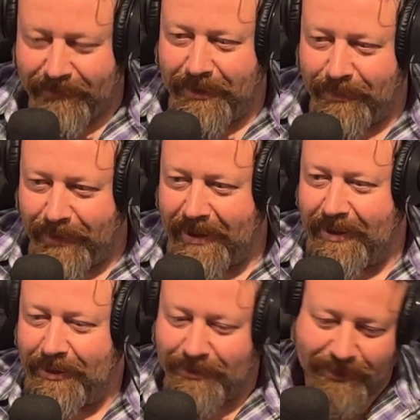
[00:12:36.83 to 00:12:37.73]
finger
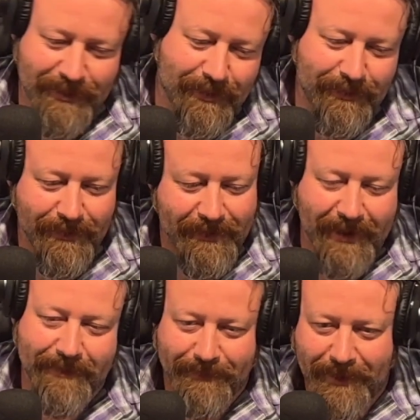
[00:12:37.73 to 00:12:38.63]
picking it, so there's a cool
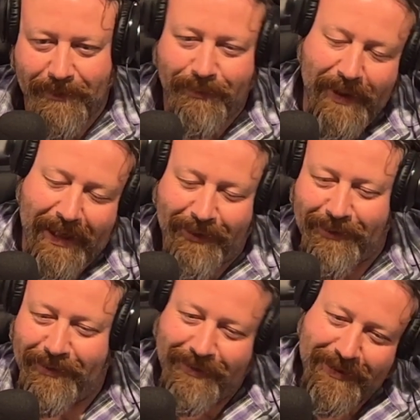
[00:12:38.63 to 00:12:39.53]

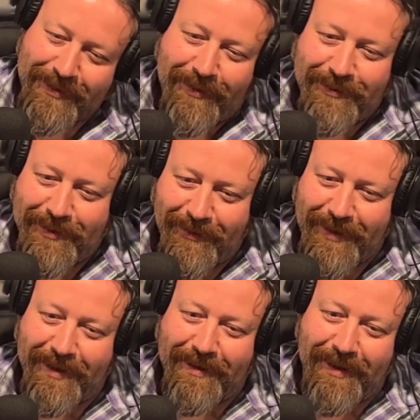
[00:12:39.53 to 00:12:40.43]
battle that's always going on